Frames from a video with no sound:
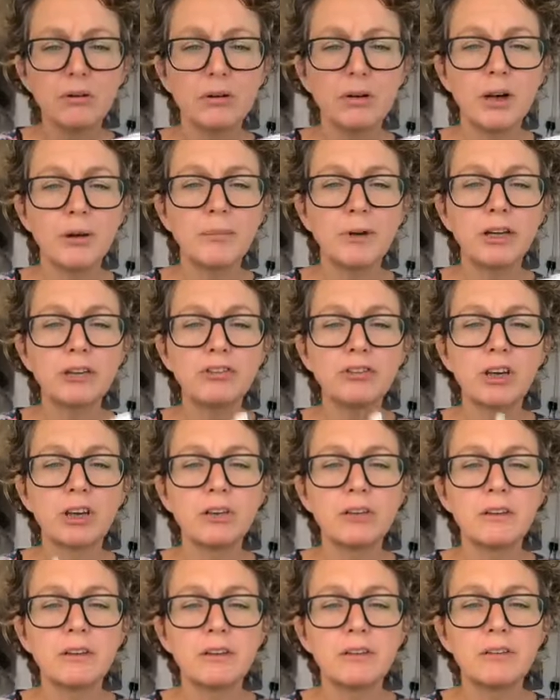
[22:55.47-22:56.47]
I might show
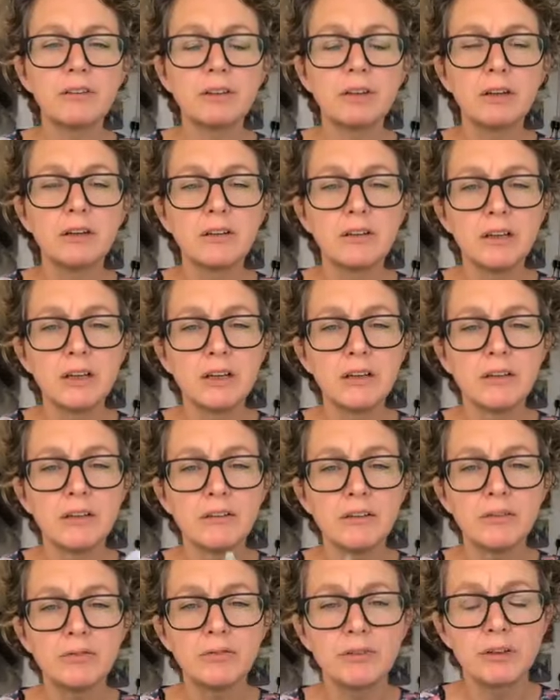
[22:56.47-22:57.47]
you this in a
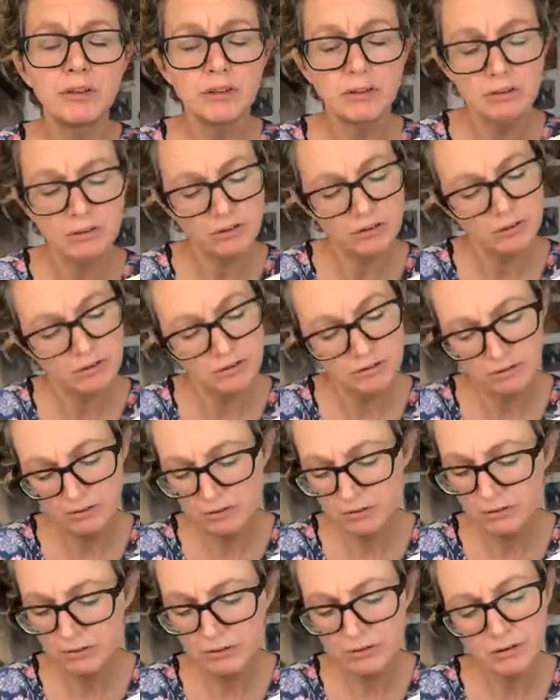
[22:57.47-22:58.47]
different
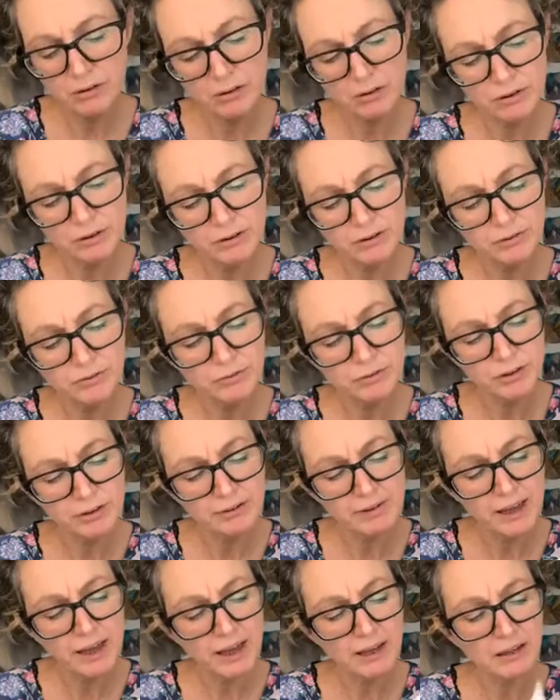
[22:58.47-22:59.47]

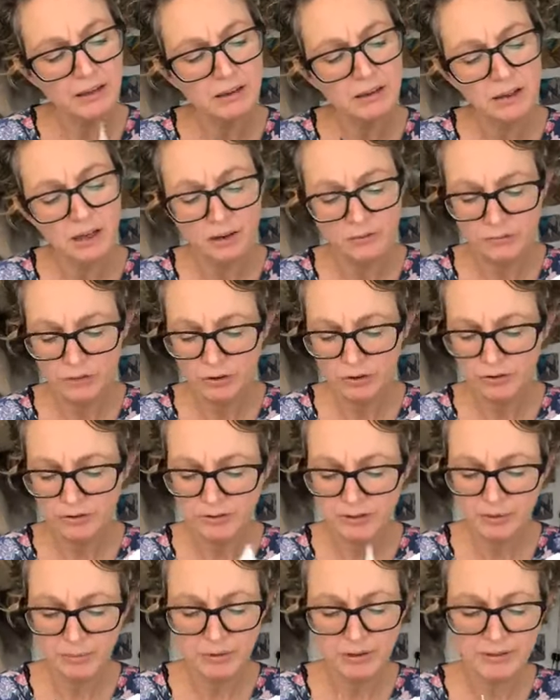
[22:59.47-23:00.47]
day. I haven't looked
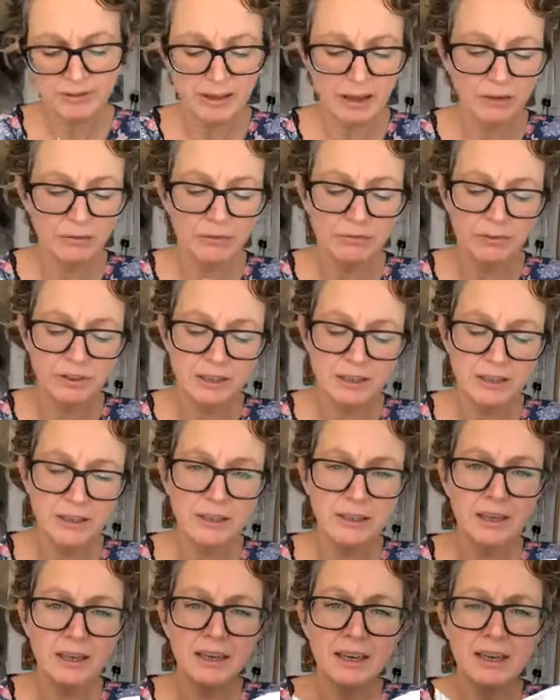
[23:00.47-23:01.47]
at it myself for
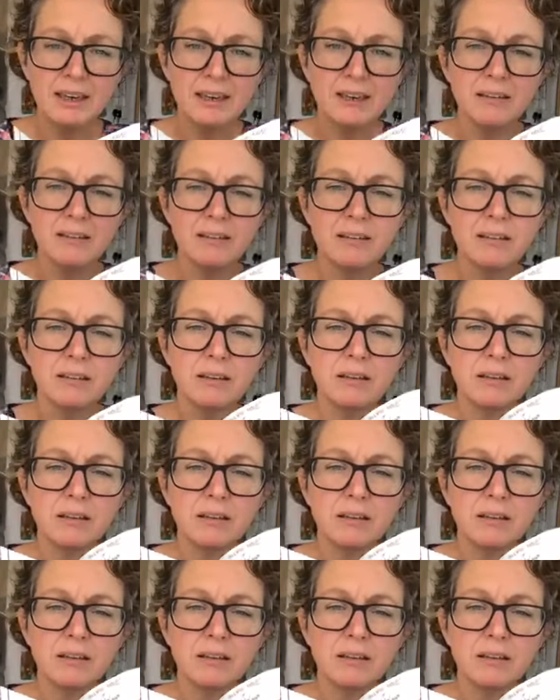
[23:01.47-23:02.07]
years